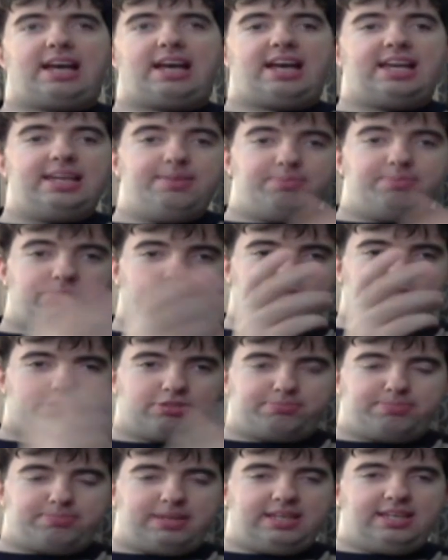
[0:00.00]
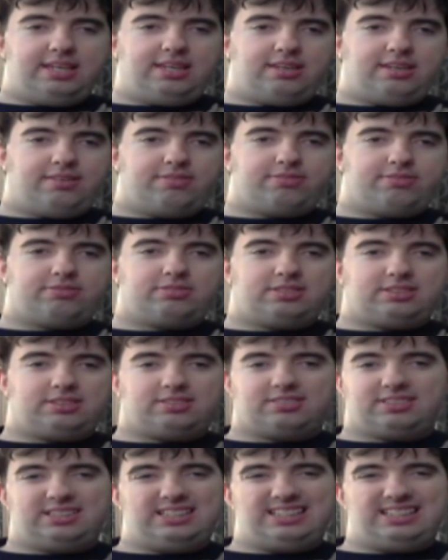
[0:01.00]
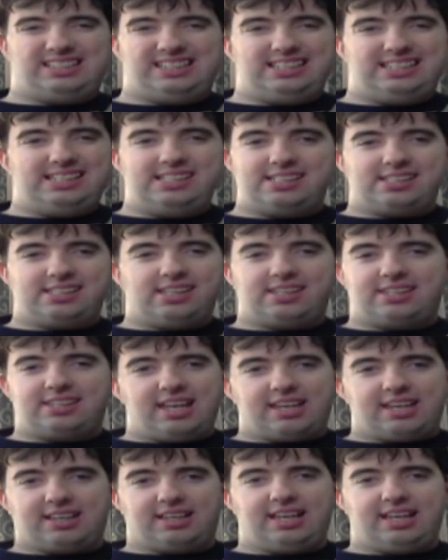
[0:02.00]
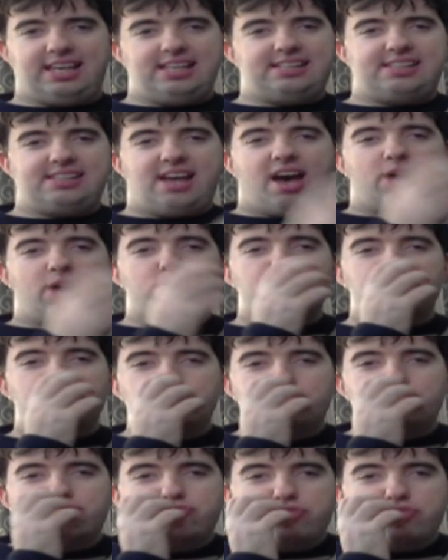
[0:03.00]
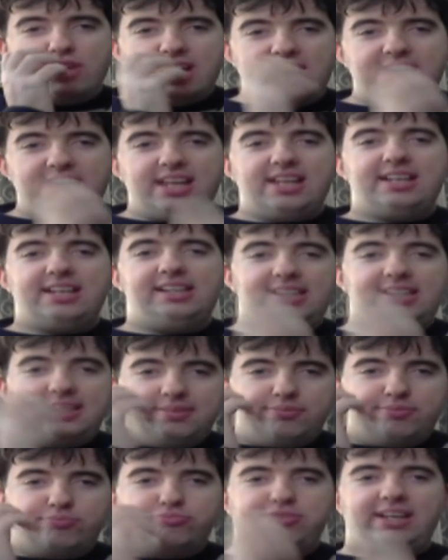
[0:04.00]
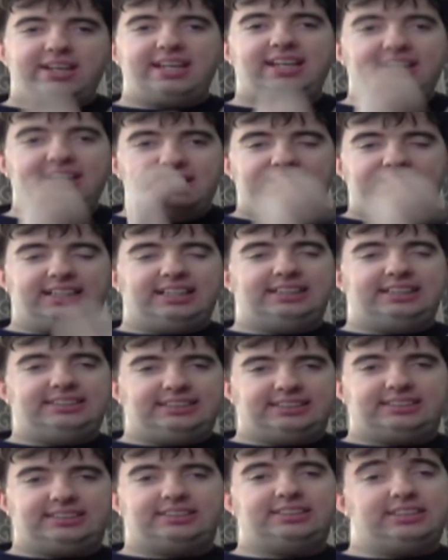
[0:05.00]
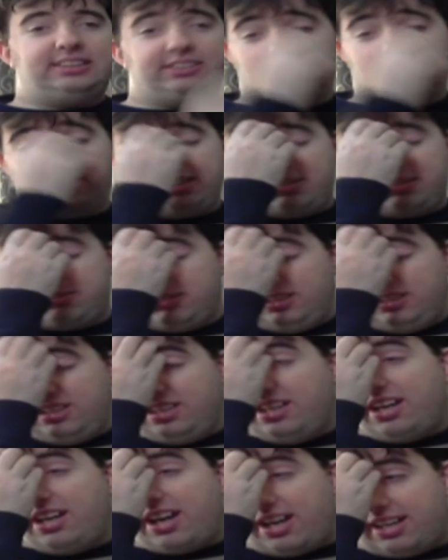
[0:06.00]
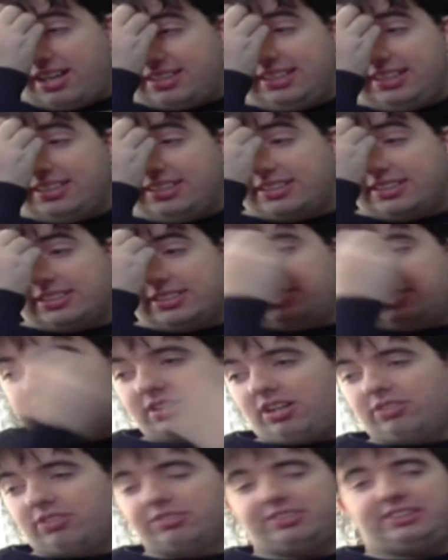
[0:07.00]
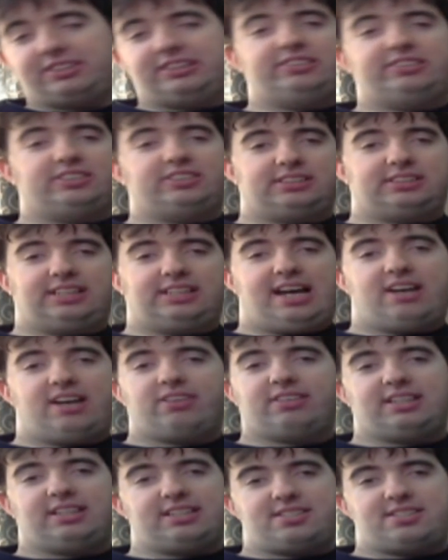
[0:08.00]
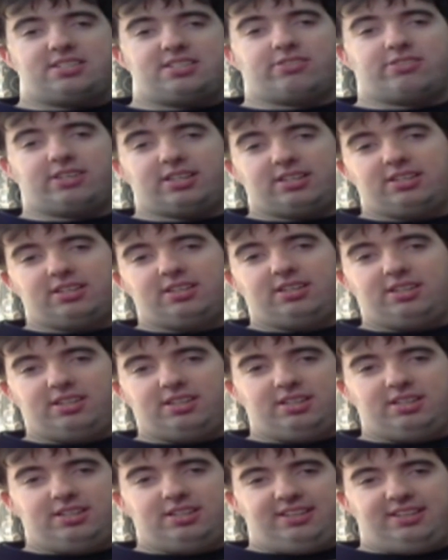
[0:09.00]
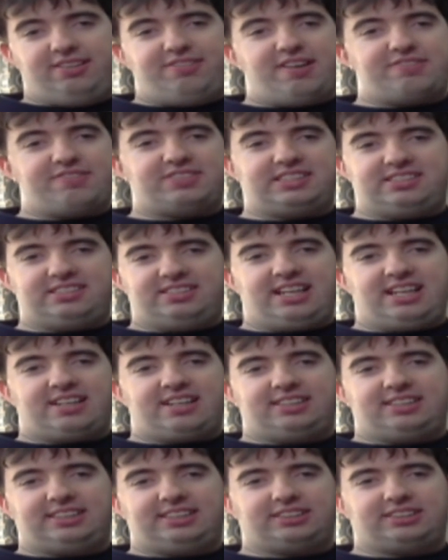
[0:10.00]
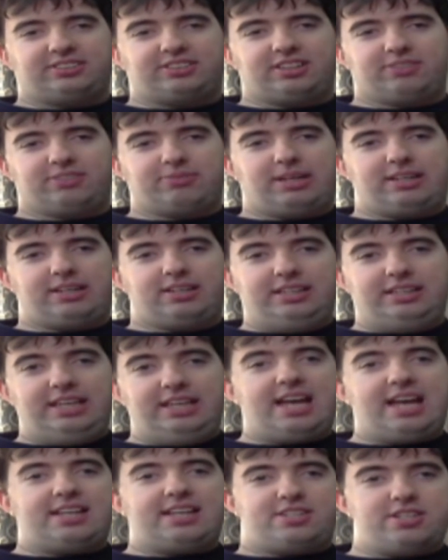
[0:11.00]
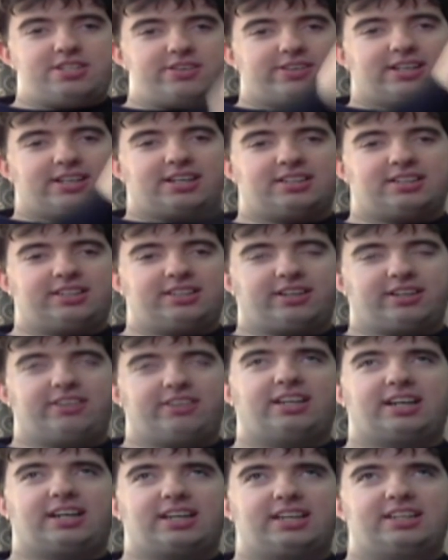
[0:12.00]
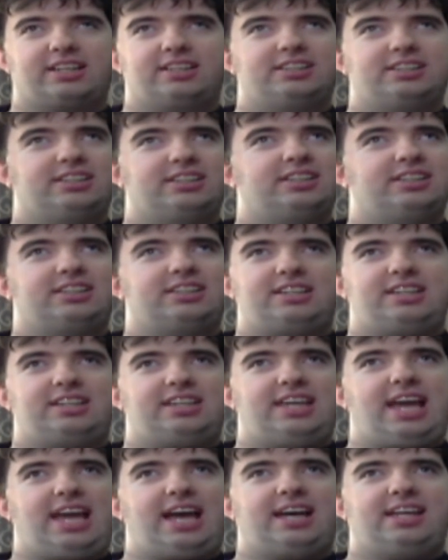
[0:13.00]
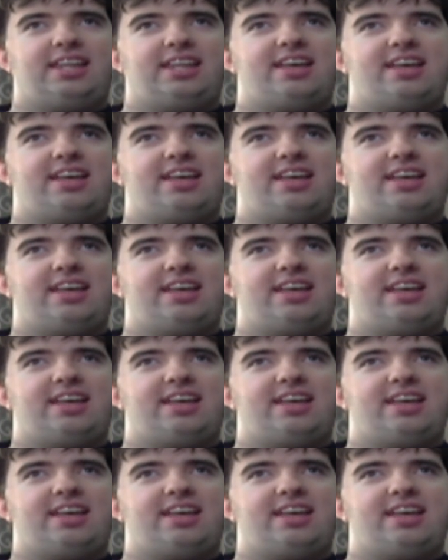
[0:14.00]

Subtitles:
AIM could be. Well, this is the thing. It's really, really easy to do. I think I could do a whole series on how they do it. And if ever Stanley saw it and went, "Yeah, do it," I'd go like, "Yeah,